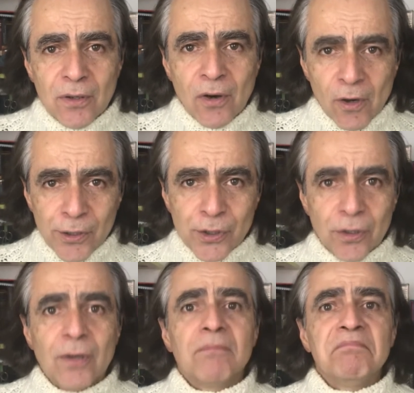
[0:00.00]

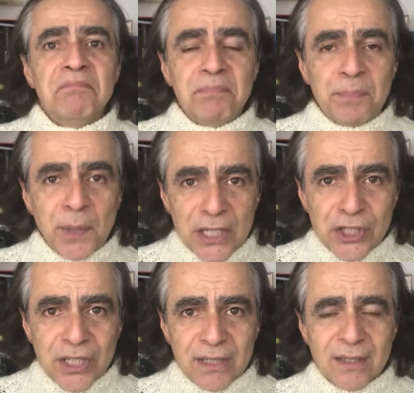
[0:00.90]
also
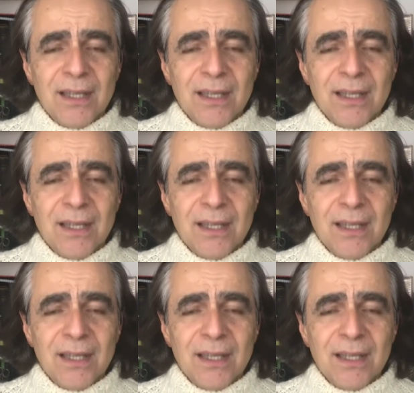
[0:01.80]
preaching,